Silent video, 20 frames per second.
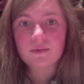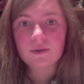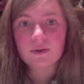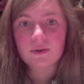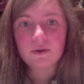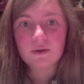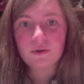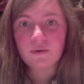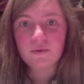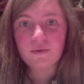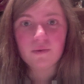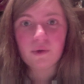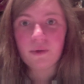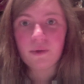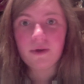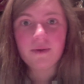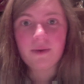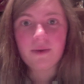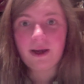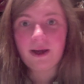
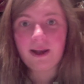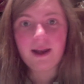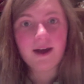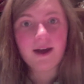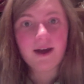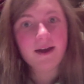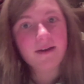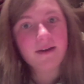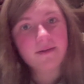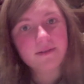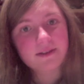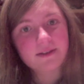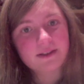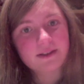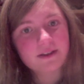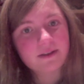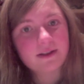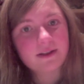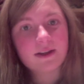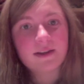ruined my life," and
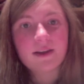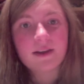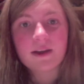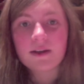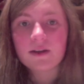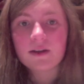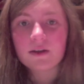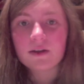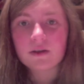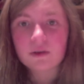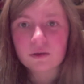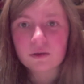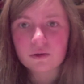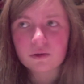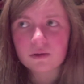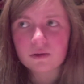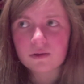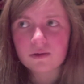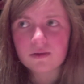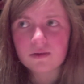stuff like that. And I
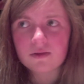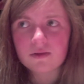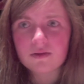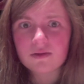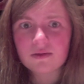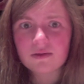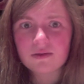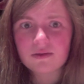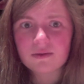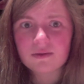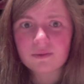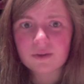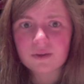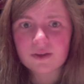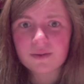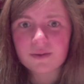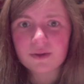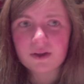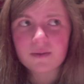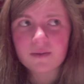thought,
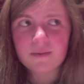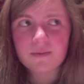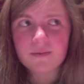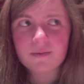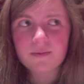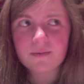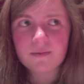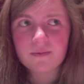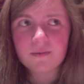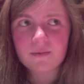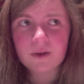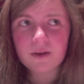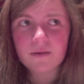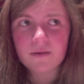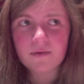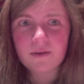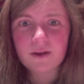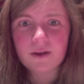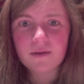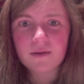must be a
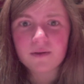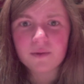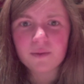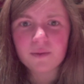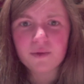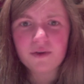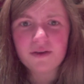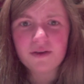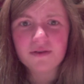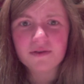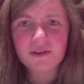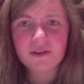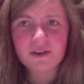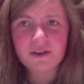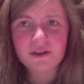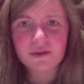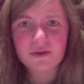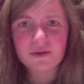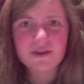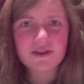unfaithful
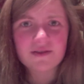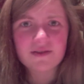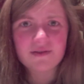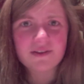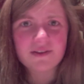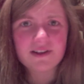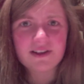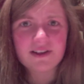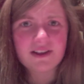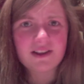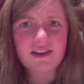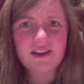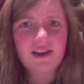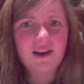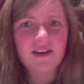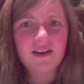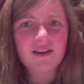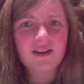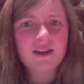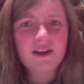boyfriend or something like
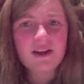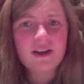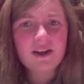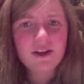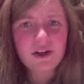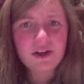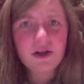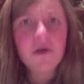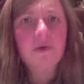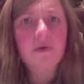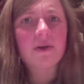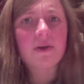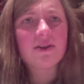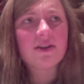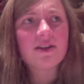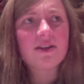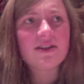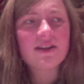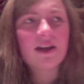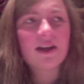that. No, it
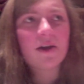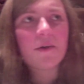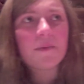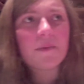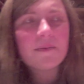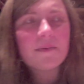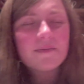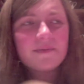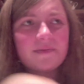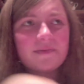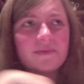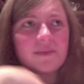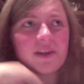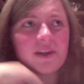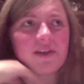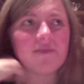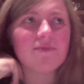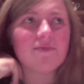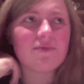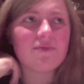turns out
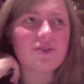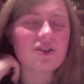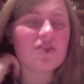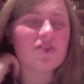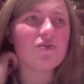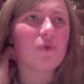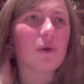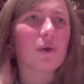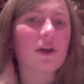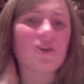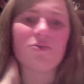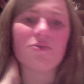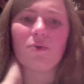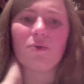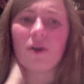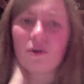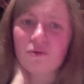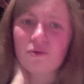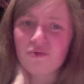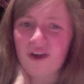that she's talking to
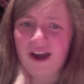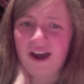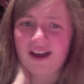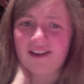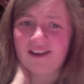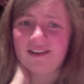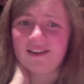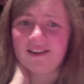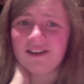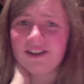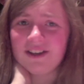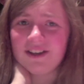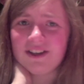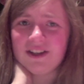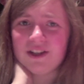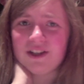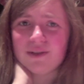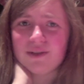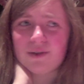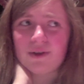her gran.
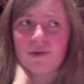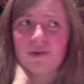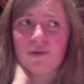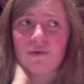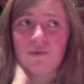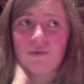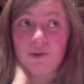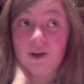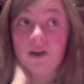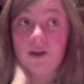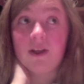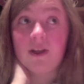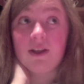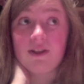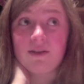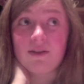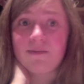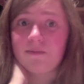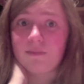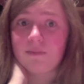So I thought, right, that's
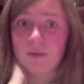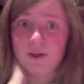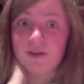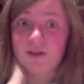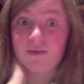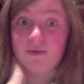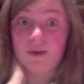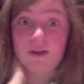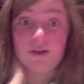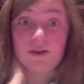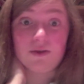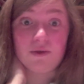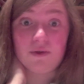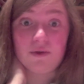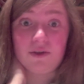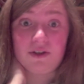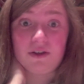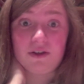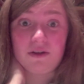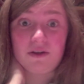a nice way to talk
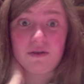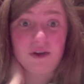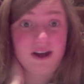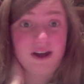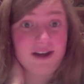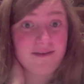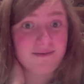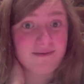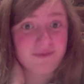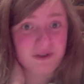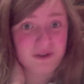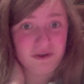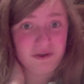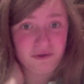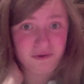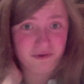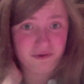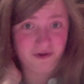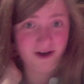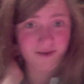to your gran.
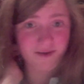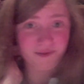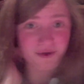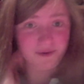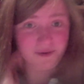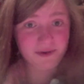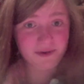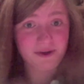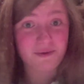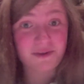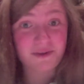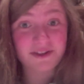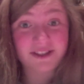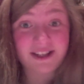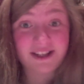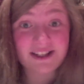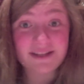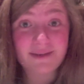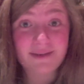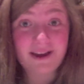Your gran probably wasn't
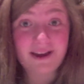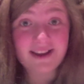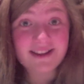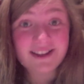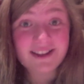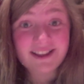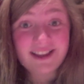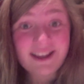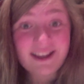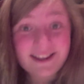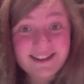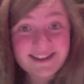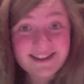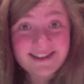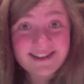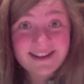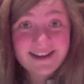expecting this.